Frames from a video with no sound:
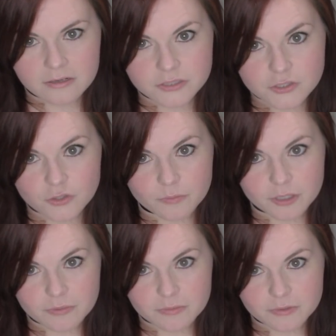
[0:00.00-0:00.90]
So many
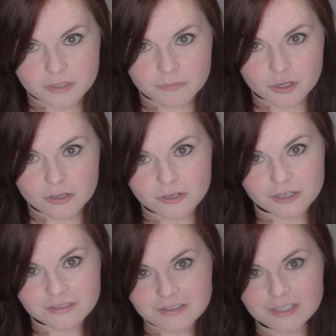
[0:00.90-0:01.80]
people, Libra. You're
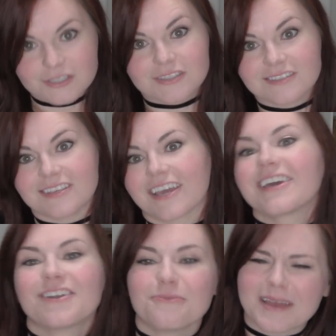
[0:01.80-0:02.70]
going to see in just a second.
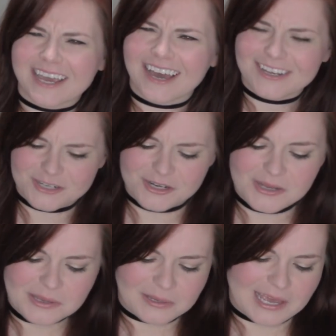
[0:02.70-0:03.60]
Oh my gosh.
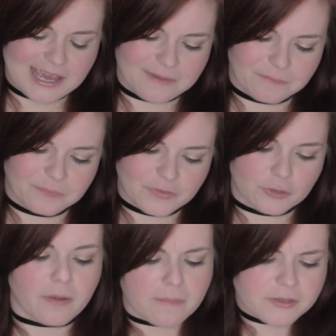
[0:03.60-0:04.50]
Okay, you're
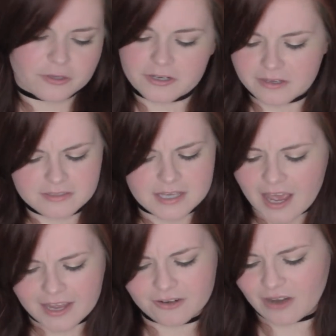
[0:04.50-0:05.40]
a popular
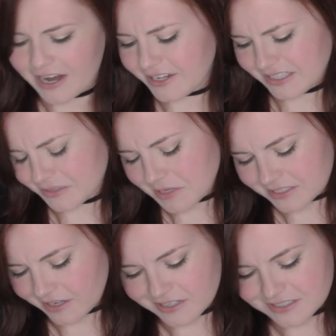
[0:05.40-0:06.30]
sign, right? This makes
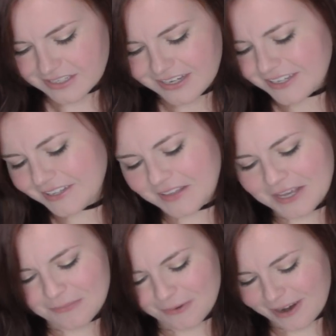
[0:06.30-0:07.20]
sense.
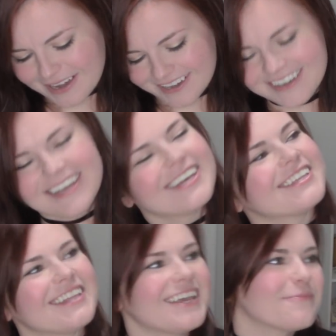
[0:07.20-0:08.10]
Libra,
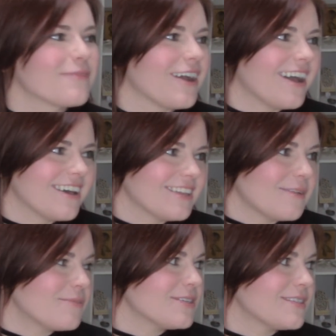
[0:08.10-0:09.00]
Libra,
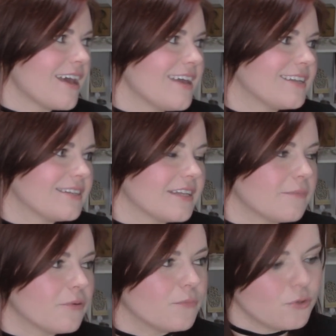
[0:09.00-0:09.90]
Libra Sun,
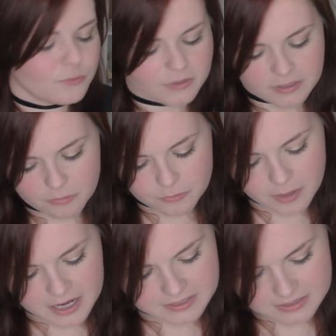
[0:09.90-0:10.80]
Libra Moon, Libra
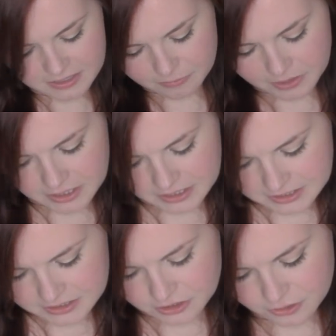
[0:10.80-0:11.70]
Rising. What do they
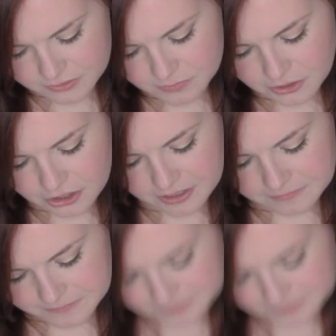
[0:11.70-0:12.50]
need to know, Spirit?